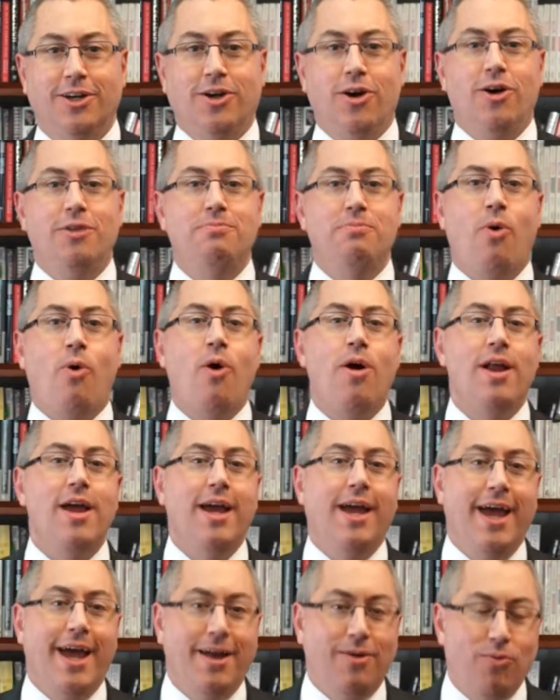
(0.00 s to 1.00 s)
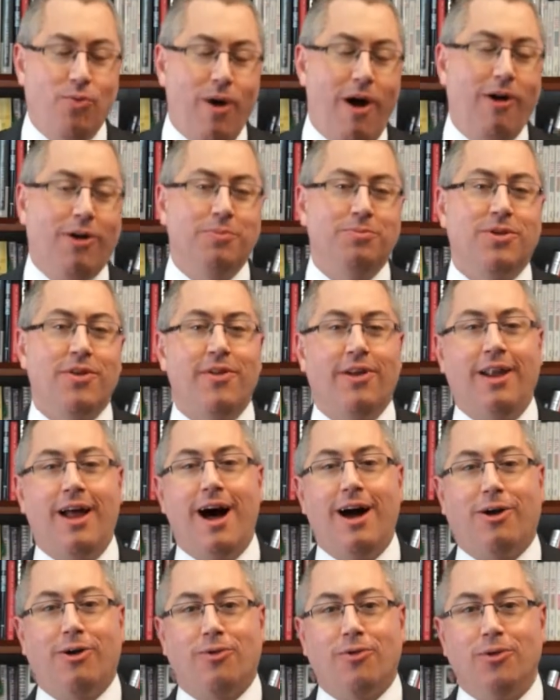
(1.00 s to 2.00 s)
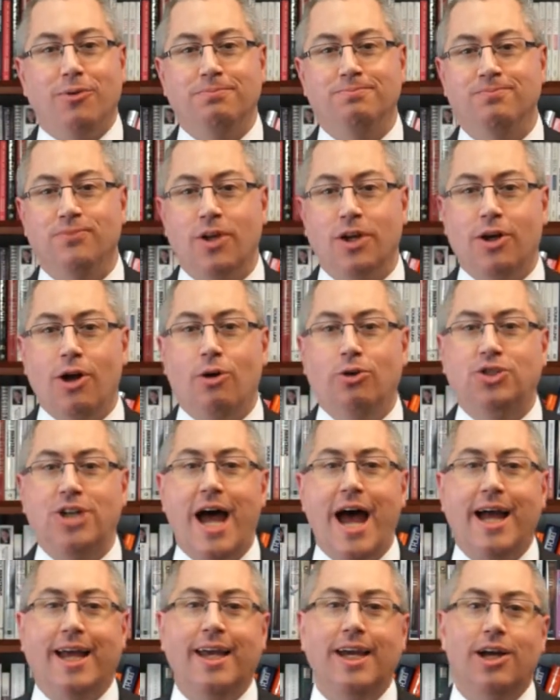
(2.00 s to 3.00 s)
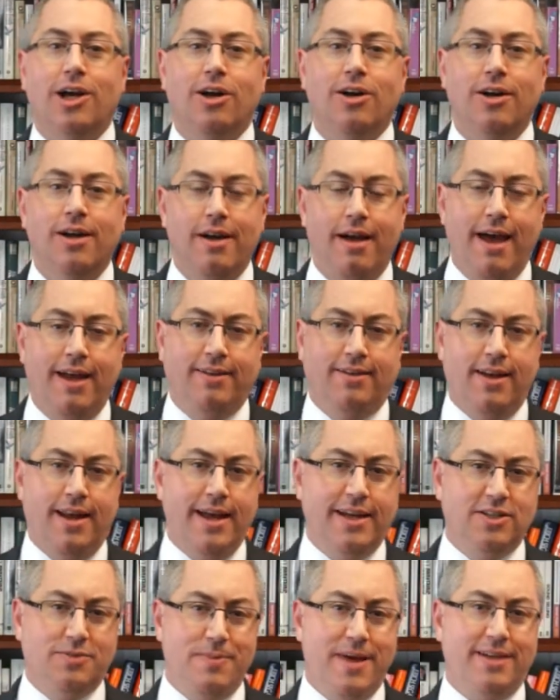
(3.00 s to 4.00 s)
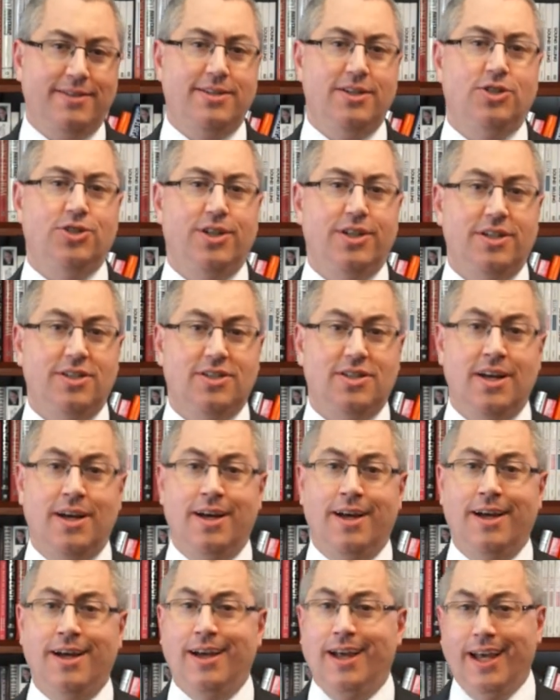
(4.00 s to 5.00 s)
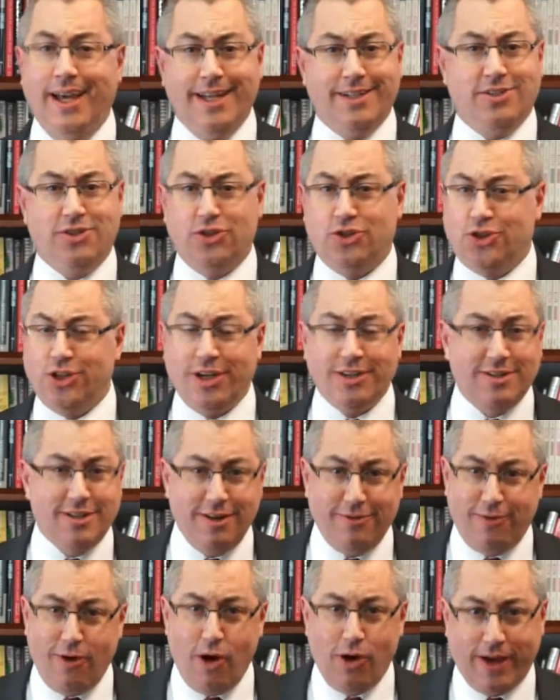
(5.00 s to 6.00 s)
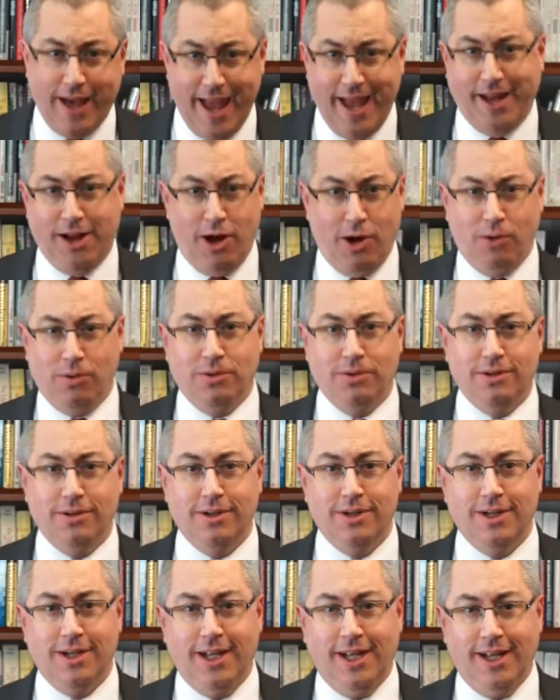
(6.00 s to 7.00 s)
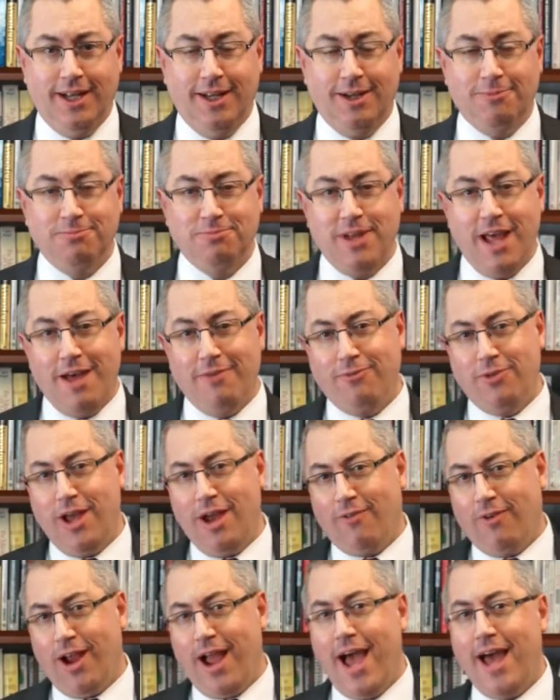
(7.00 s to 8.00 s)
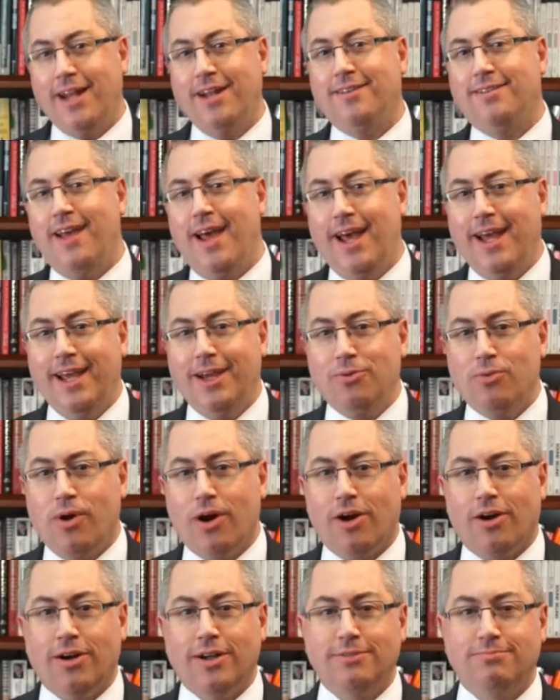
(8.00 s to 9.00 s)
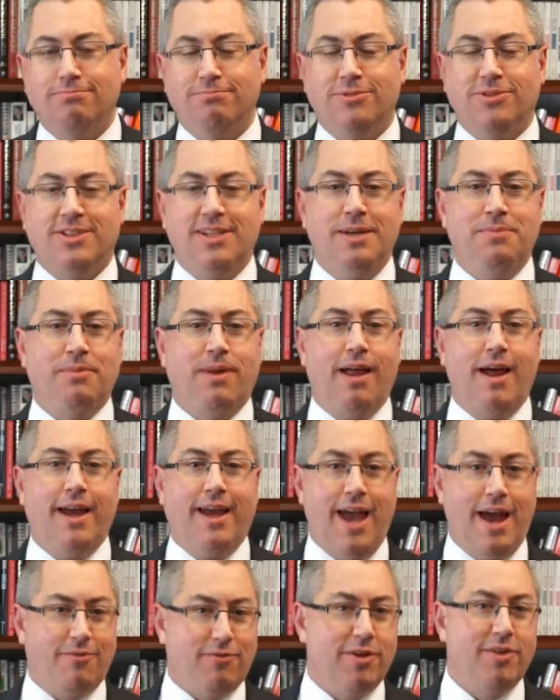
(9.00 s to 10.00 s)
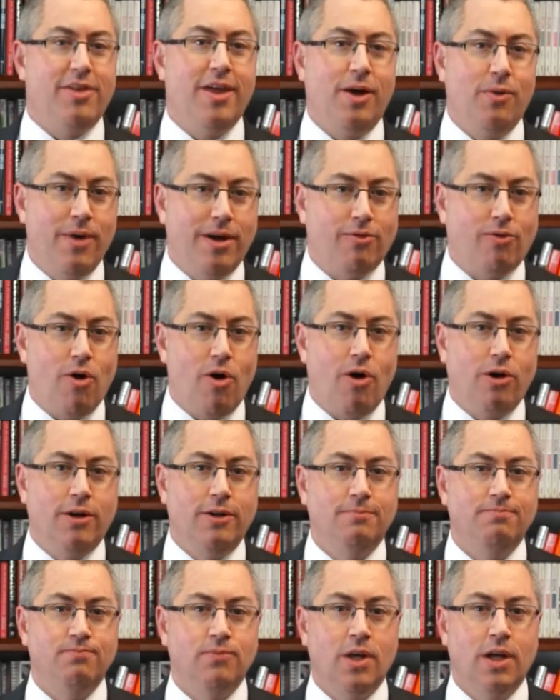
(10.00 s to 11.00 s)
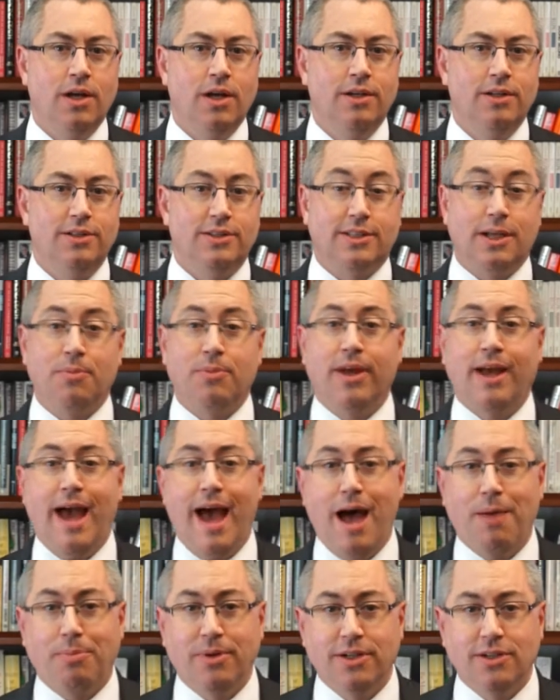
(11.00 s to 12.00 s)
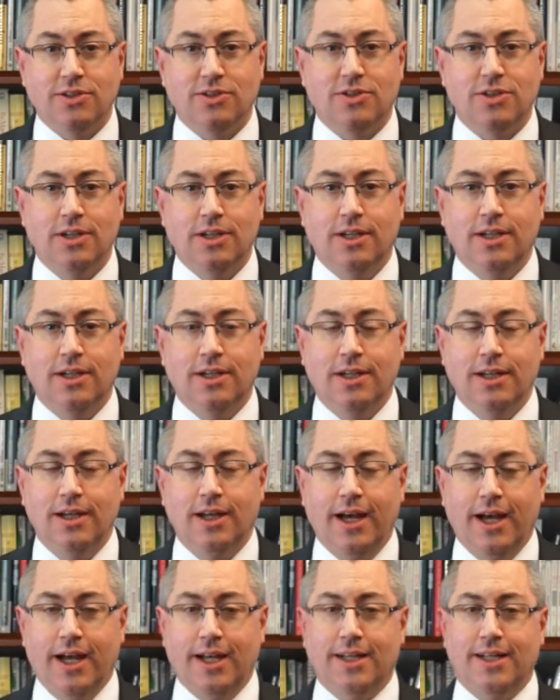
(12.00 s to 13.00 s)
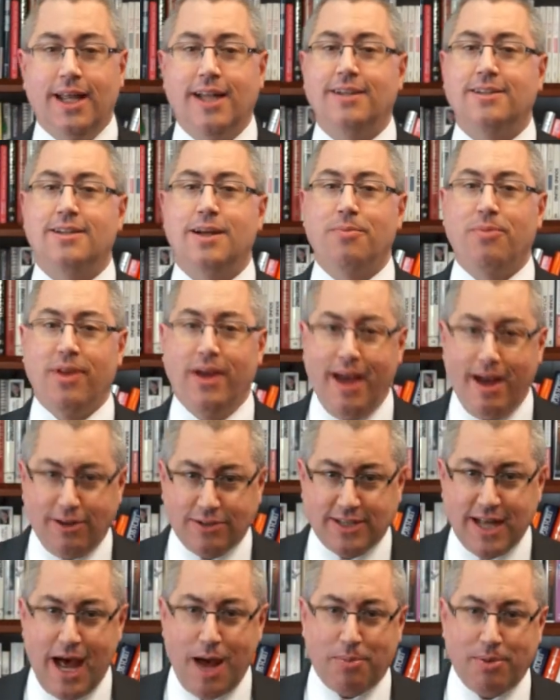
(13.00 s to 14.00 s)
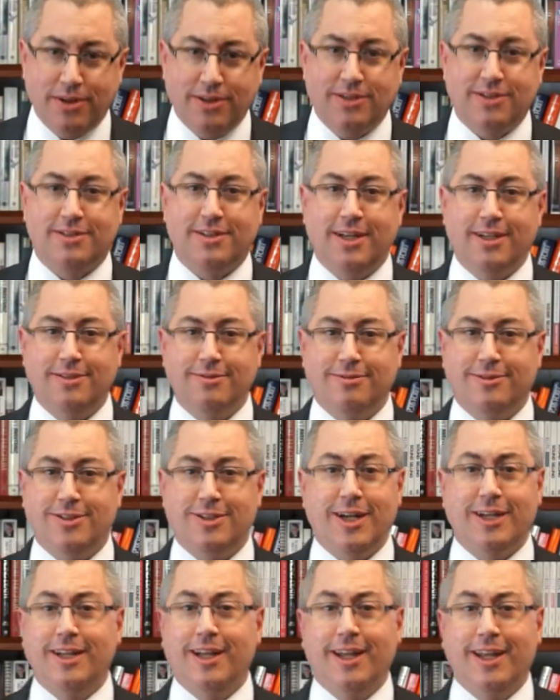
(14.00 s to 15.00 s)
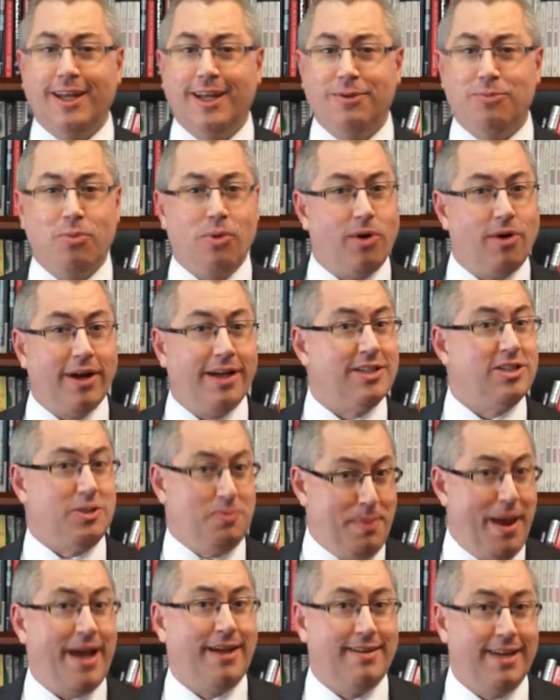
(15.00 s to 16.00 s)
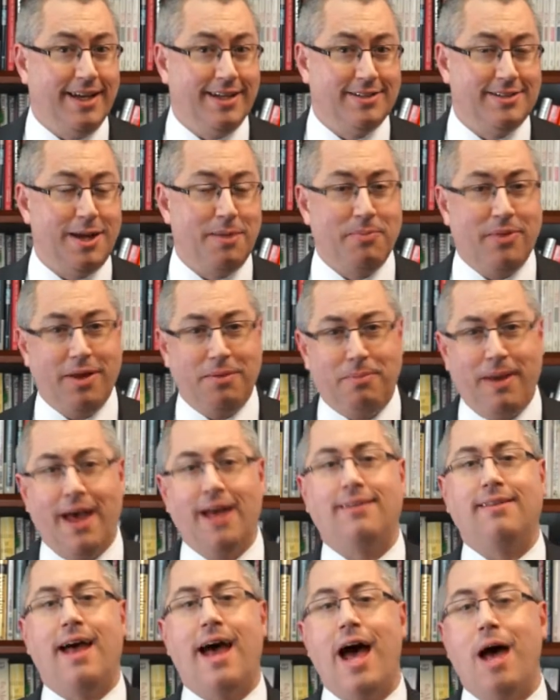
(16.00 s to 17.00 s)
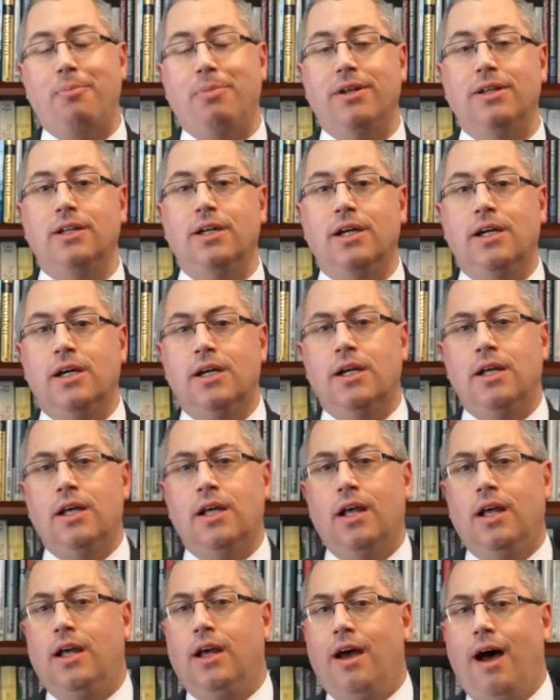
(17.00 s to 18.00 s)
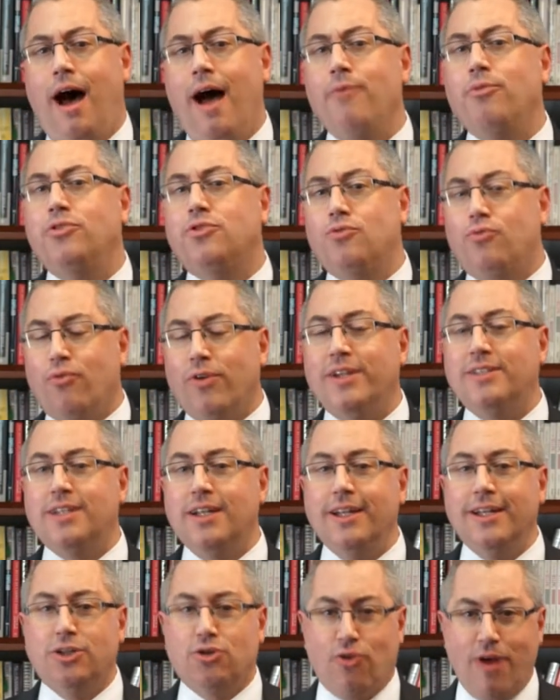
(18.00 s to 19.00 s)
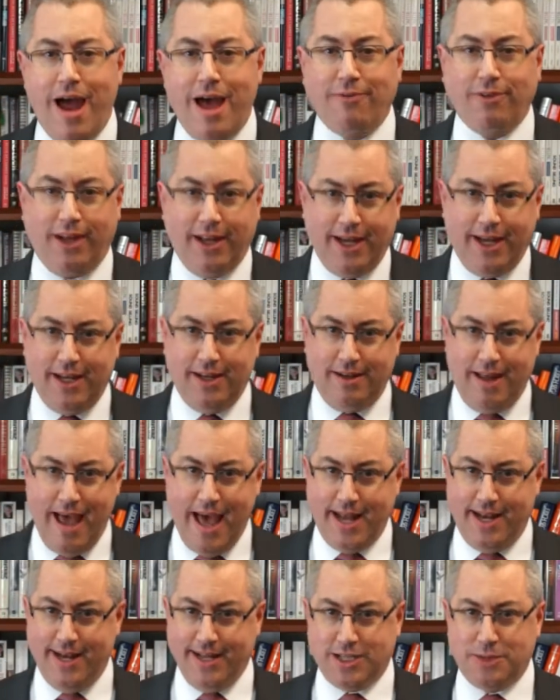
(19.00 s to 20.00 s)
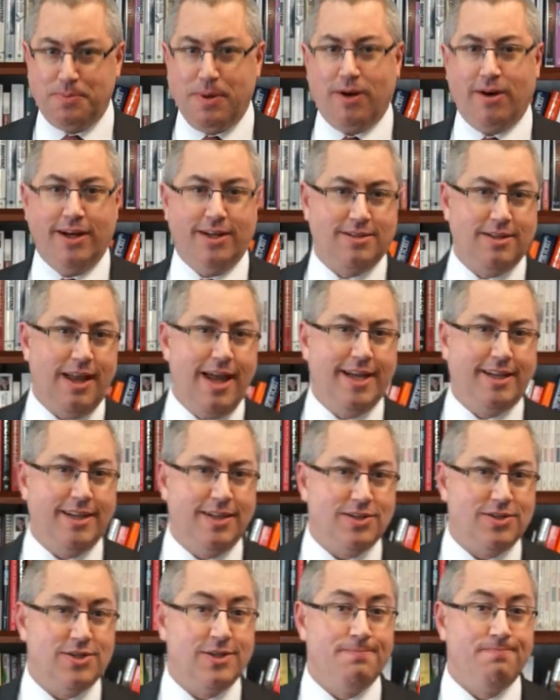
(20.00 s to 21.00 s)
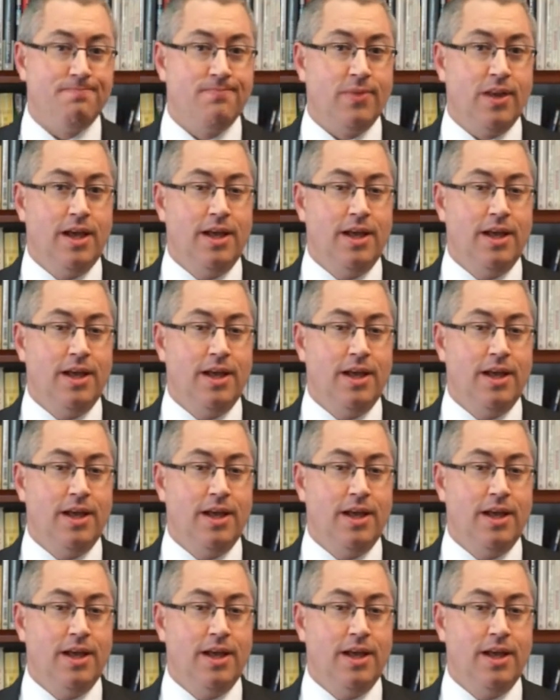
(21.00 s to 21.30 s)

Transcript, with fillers: Good morning and welcome to the locker room. Coach Ack here, and today's message is it's just a volcano. Have you ever had a day where it seemed like everything went wrong? Something happens, and then something else happens, and suddenly we're expecting something bad to happen. I was recently traveling and had an experience like this.